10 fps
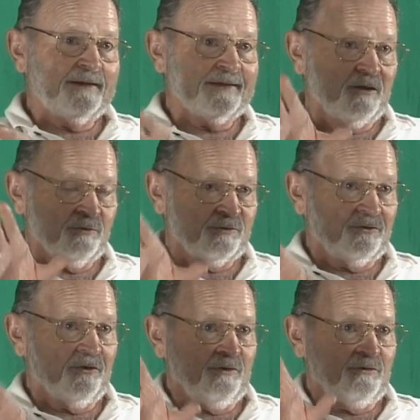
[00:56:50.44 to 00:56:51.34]
That was
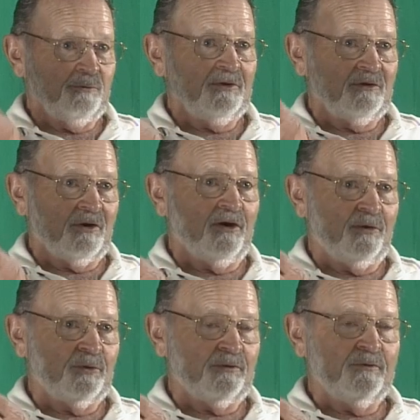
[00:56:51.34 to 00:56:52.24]
going to be the
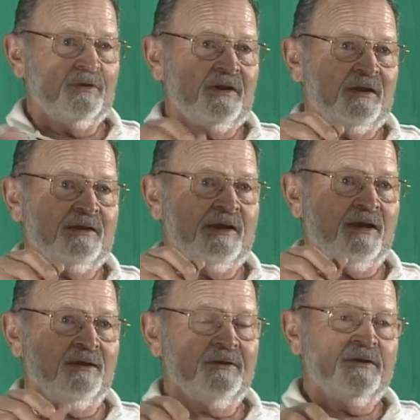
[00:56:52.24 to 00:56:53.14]
harbor. And they
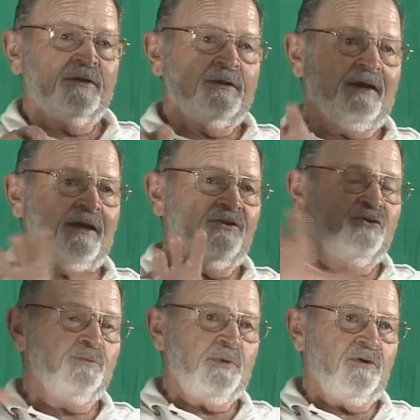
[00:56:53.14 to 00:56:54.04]
had they had
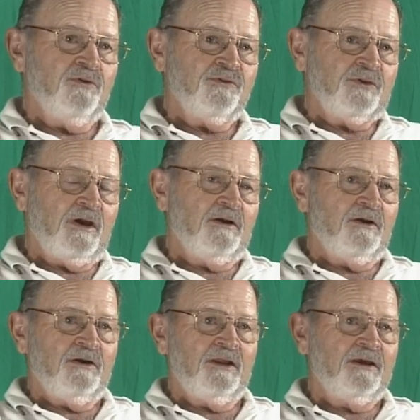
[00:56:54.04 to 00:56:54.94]
two piers down
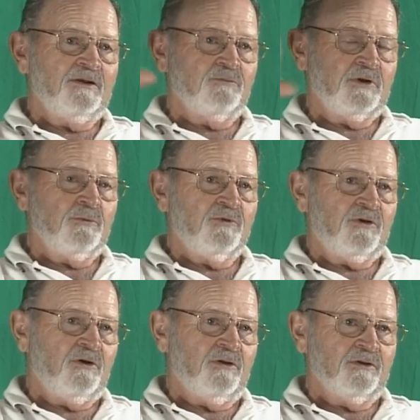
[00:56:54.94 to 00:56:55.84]
there. They had one of them
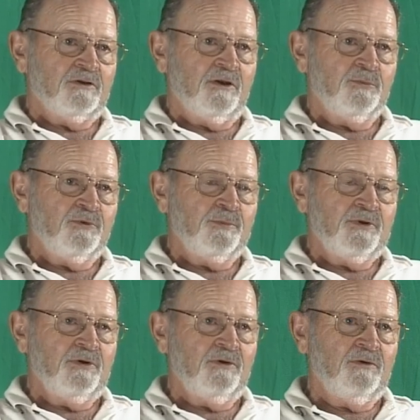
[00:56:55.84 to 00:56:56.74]
called the lumber
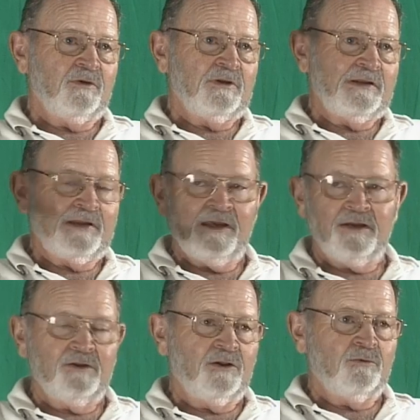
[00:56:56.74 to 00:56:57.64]
pier, and then they had
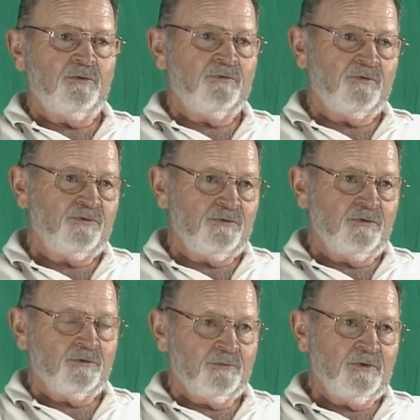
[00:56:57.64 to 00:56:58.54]
another one for you
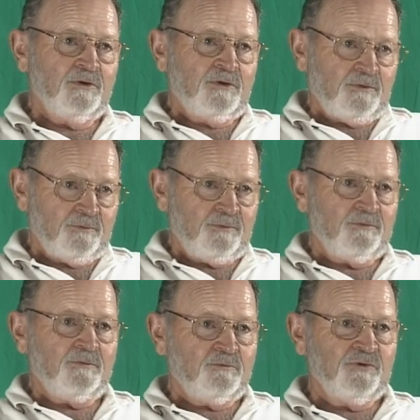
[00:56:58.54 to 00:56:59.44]
know
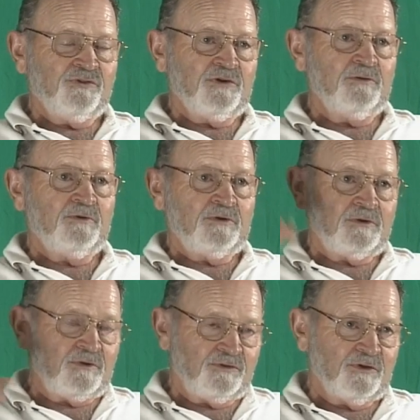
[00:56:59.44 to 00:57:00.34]
receiving
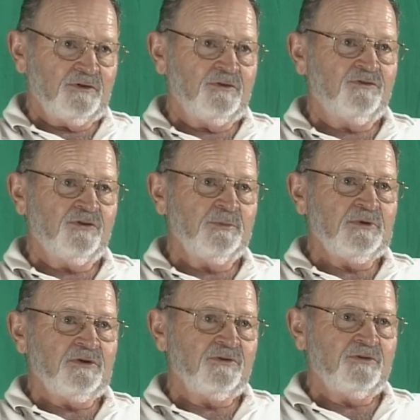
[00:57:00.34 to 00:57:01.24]
and sending
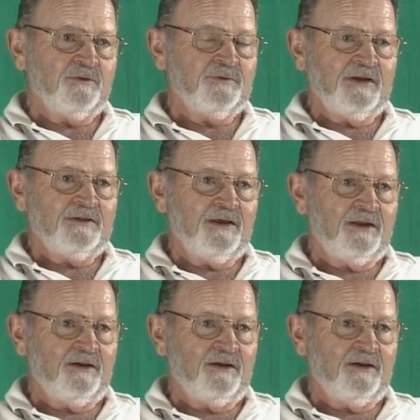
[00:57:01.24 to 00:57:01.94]
shipping and stuff like that